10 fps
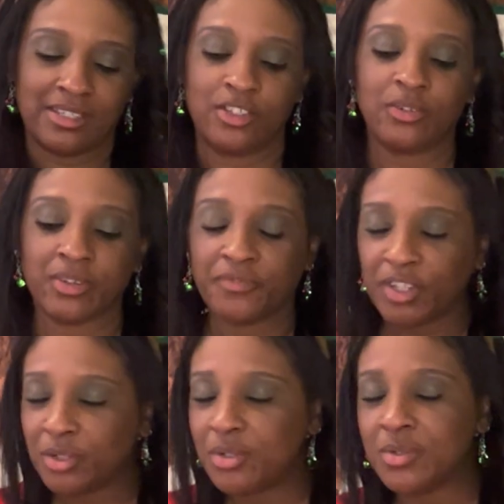You
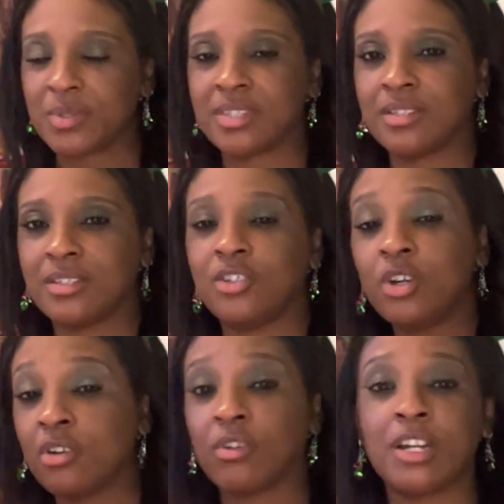refuse. You're
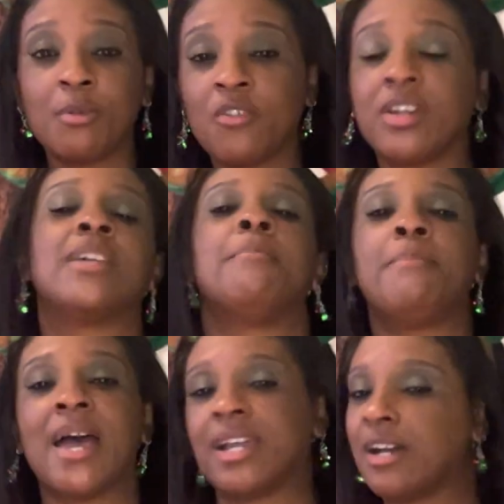gonna run them over and then
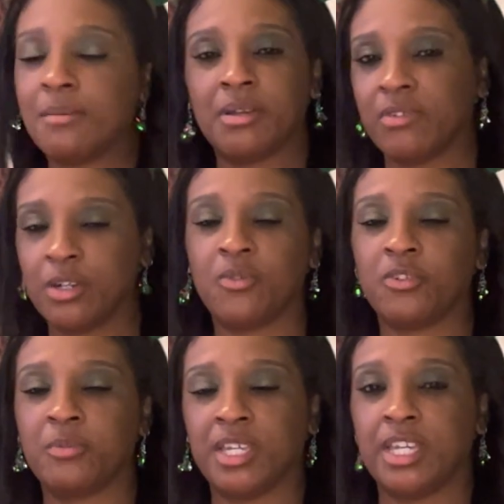back up and run over
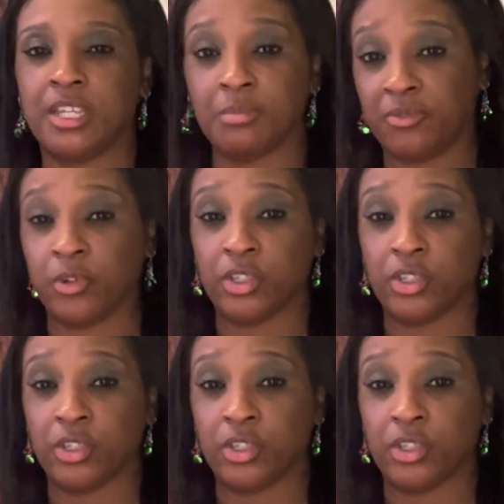them again before